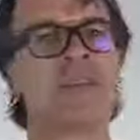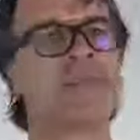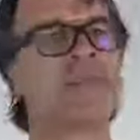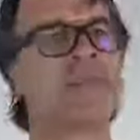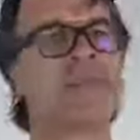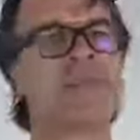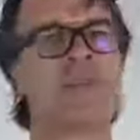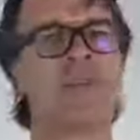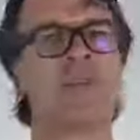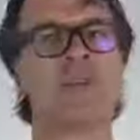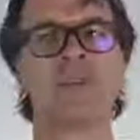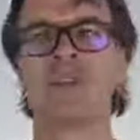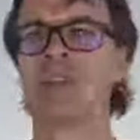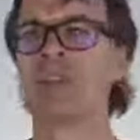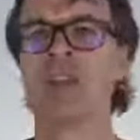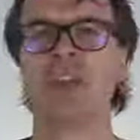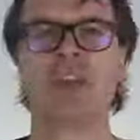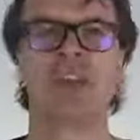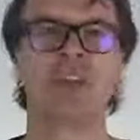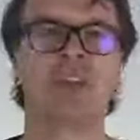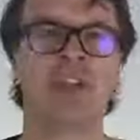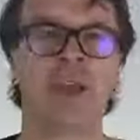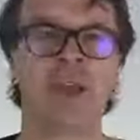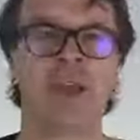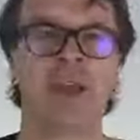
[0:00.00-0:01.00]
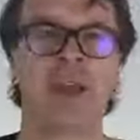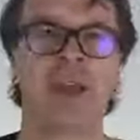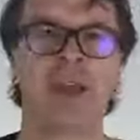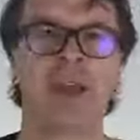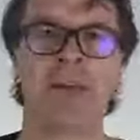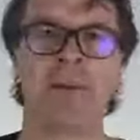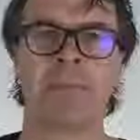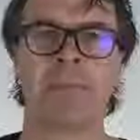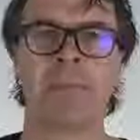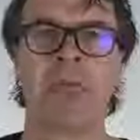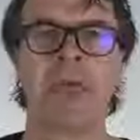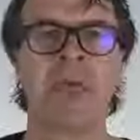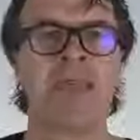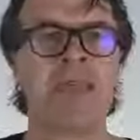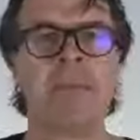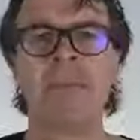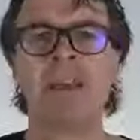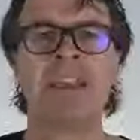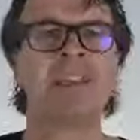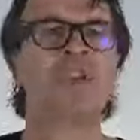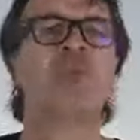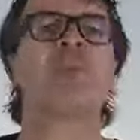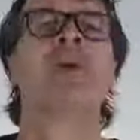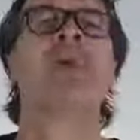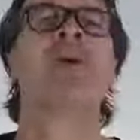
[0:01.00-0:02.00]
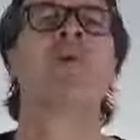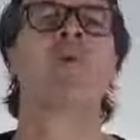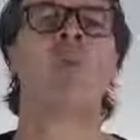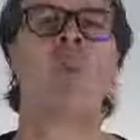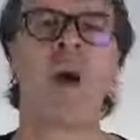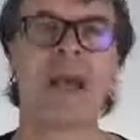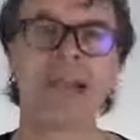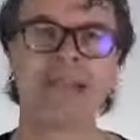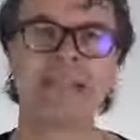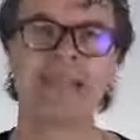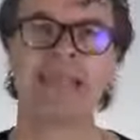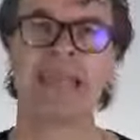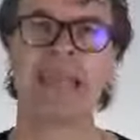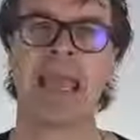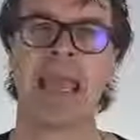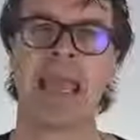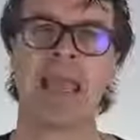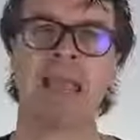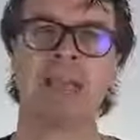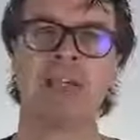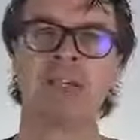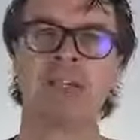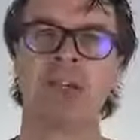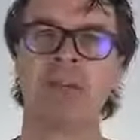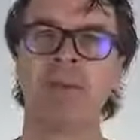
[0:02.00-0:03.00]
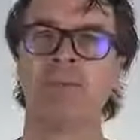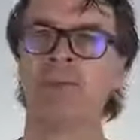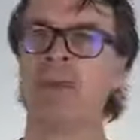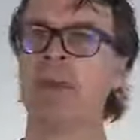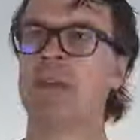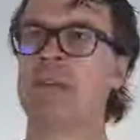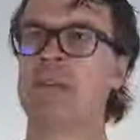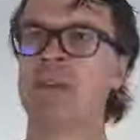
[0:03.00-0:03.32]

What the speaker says: the force that you're generating. That means you'll be wasting energy,